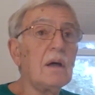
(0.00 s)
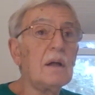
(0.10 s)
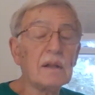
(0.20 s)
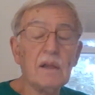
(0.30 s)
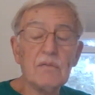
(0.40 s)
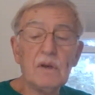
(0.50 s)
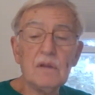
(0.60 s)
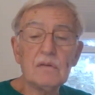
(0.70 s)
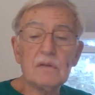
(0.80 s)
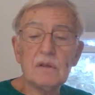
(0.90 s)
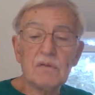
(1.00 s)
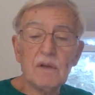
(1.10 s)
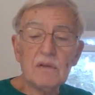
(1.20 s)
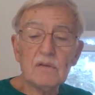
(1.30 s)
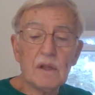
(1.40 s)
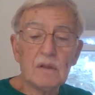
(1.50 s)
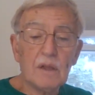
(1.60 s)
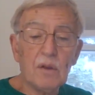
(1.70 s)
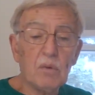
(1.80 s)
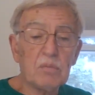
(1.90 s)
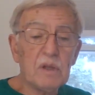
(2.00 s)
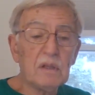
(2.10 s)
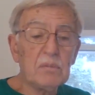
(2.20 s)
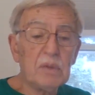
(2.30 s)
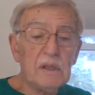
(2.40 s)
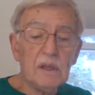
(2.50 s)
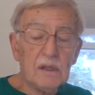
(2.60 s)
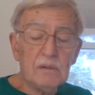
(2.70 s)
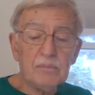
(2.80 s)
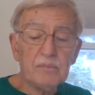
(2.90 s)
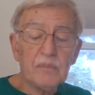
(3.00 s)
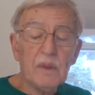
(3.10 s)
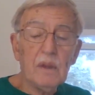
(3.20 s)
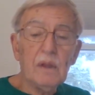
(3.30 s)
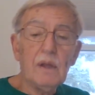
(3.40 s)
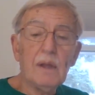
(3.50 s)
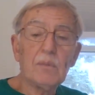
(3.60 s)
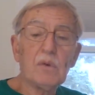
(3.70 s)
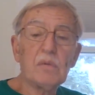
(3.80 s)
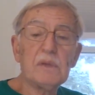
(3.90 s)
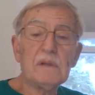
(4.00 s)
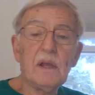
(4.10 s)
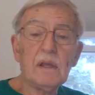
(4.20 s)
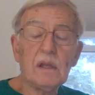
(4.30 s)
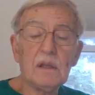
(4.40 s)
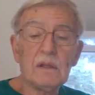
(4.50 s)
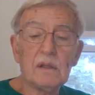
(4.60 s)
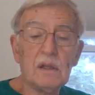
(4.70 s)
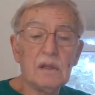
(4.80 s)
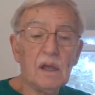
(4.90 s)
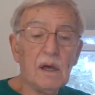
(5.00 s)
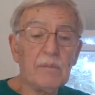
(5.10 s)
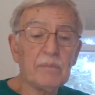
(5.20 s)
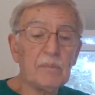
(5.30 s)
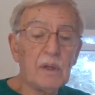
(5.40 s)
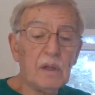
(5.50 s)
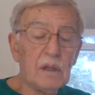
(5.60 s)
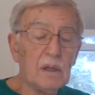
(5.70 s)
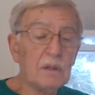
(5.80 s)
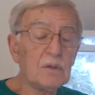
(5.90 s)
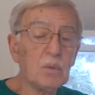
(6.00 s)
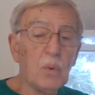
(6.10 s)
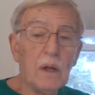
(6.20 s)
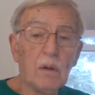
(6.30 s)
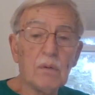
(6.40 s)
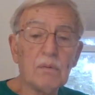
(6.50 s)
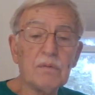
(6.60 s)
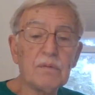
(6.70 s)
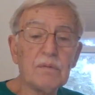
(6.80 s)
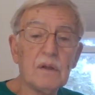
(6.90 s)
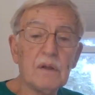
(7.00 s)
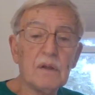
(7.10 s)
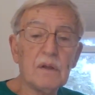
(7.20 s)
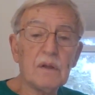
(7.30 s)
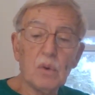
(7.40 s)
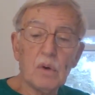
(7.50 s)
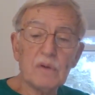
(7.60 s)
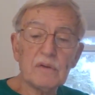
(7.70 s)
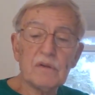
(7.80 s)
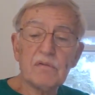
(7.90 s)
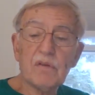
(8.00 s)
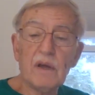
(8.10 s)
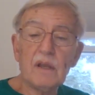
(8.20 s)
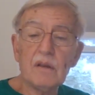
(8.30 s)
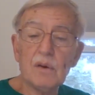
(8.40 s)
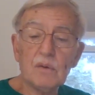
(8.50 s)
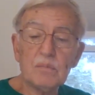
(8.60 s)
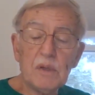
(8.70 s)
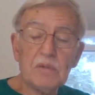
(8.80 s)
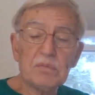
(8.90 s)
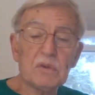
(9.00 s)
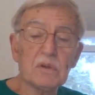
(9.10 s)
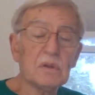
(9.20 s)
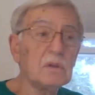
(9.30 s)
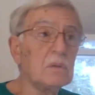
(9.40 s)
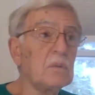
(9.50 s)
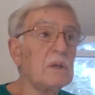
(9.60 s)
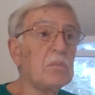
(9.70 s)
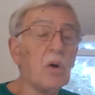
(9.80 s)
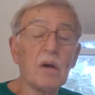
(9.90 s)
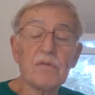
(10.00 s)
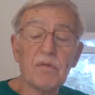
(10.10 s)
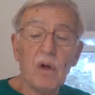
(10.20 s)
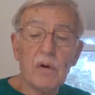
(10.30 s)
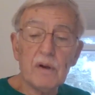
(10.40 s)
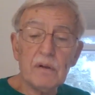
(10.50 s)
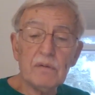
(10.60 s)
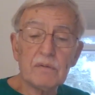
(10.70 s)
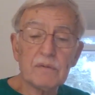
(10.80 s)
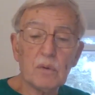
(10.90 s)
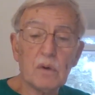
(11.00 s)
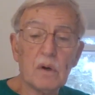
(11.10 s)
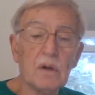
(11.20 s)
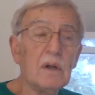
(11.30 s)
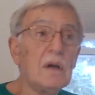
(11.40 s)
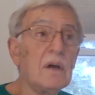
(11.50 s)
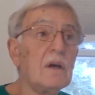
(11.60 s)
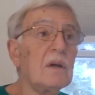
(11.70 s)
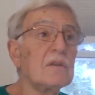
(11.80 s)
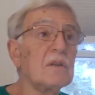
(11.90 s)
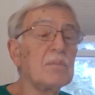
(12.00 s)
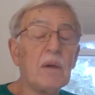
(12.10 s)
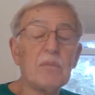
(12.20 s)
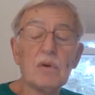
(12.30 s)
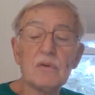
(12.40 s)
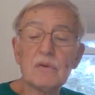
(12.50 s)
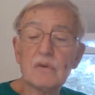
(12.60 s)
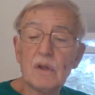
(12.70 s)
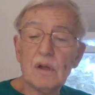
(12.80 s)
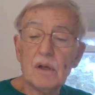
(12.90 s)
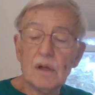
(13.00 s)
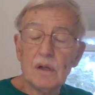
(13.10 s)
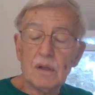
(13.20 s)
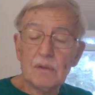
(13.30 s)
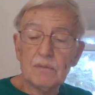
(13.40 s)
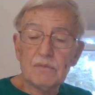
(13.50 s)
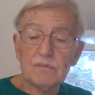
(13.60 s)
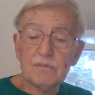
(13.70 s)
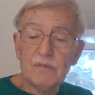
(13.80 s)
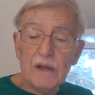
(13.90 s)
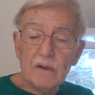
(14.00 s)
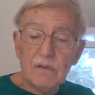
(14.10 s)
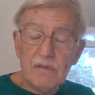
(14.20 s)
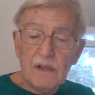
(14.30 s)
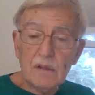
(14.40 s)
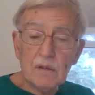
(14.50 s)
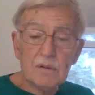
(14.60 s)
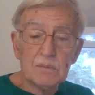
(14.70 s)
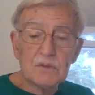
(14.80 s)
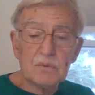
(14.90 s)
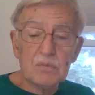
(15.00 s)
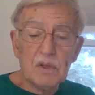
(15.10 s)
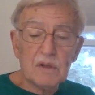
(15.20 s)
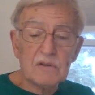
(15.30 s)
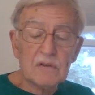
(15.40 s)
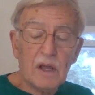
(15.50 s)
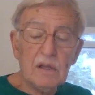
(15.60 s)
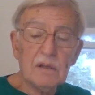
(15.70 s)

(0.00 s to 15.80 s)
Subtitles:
activities and the events that they will be competing in. And we'll be taking the top 12 scores and inviting those people to Winter Park, Florida for September's final event, which will be on site